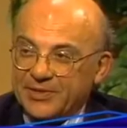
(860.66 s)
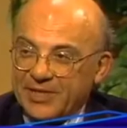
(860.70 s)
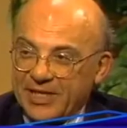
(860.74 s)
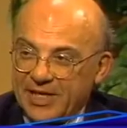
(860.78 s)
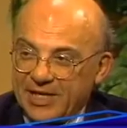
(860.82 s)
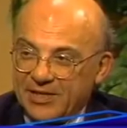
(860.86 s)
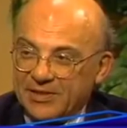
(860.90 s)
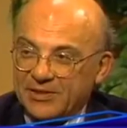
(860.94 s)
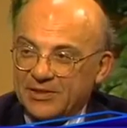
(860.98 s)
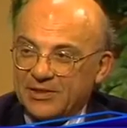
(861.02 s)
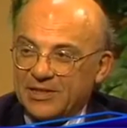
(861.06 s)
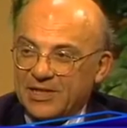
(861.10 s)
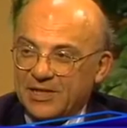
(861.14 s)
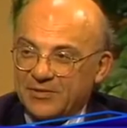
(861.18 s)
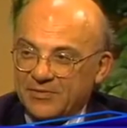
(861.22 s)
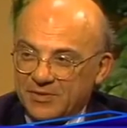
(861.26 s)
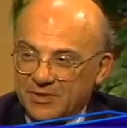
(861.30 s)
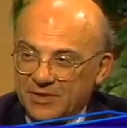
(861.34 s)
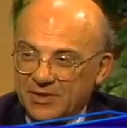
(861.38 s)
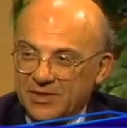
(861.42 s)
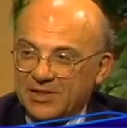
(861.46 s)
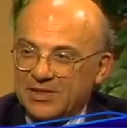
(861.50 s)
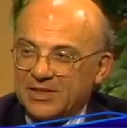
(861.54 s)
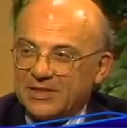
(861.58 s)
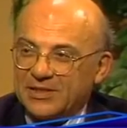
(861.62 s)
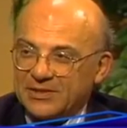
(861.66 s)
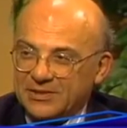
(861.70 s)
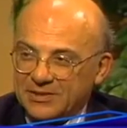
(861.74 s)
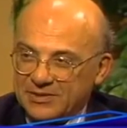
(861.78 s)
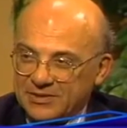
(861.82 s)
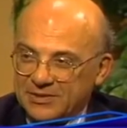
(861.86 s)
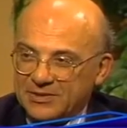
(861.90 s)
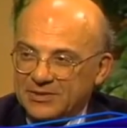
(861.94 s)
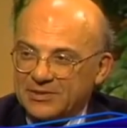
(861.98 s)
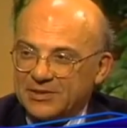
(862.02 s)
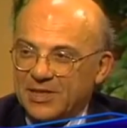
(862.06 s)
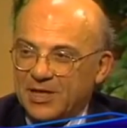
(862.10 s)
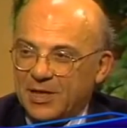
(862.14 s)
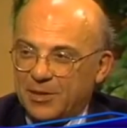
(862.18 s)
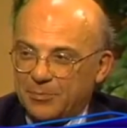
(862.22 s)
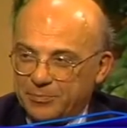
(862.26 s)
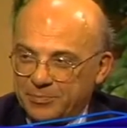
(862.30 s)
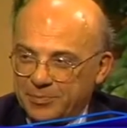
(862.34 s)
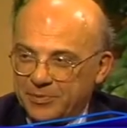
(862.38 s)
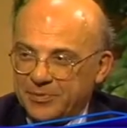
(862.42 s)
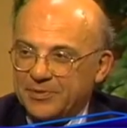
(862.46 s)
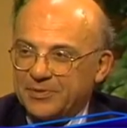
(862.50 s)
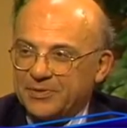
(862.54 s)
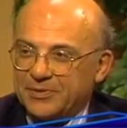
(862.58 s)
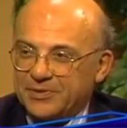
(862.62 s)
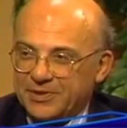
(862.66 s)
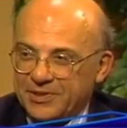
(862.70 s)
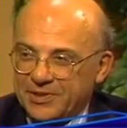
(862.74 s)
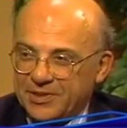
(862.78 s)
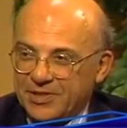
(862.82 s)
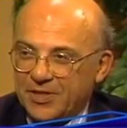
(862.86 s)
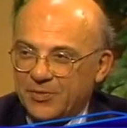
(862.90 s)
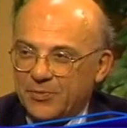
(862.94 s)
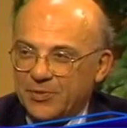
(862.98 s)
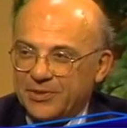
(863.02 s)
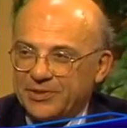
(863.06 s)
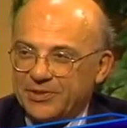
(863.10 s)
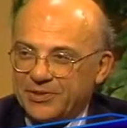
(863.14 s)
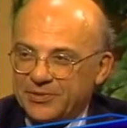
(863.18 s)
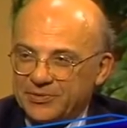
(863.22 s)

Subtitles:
debt level up. When